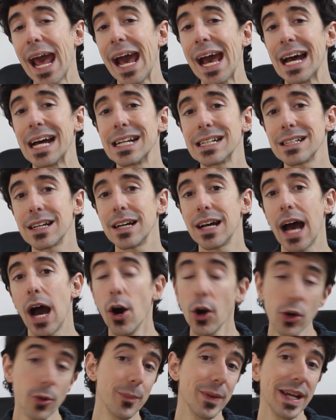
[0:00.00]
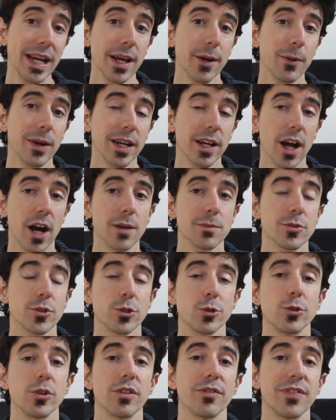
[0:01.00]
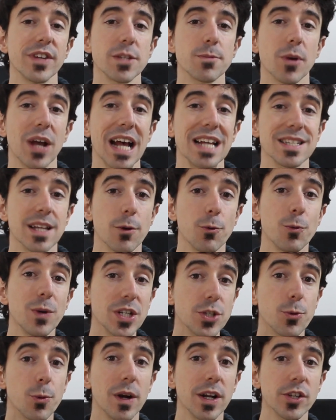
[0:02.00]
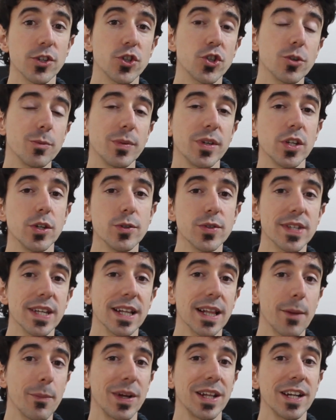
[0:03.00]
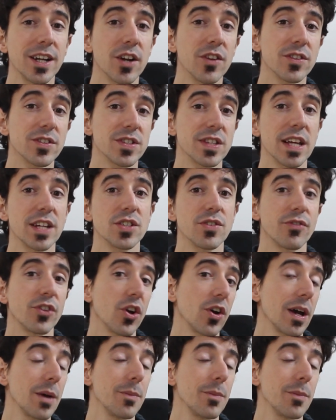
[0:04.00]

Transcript: and auto bidding when it comes to your Facebook ads, and which one you should be using depending on the stage of your